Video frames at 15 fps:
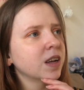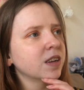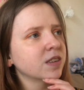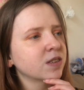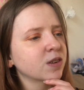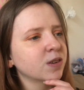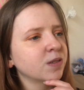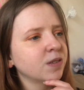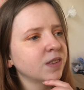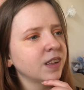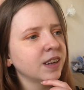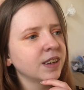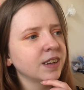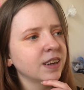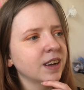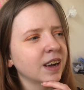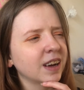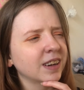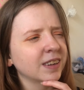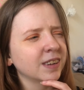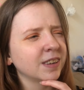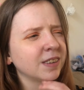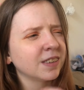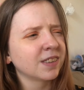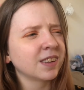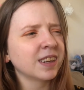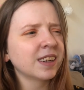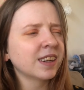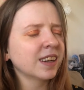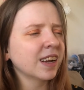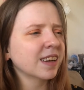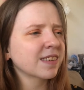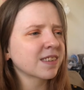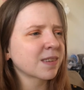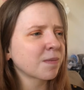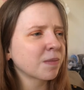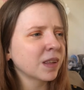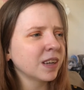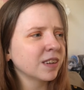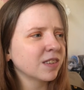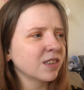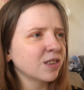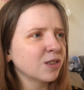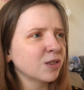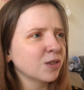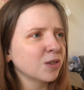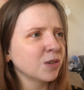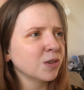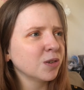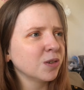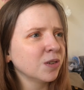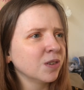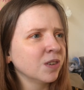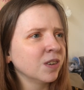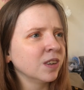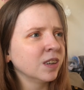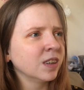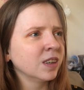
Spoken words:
sort of thing. And I think it has something to do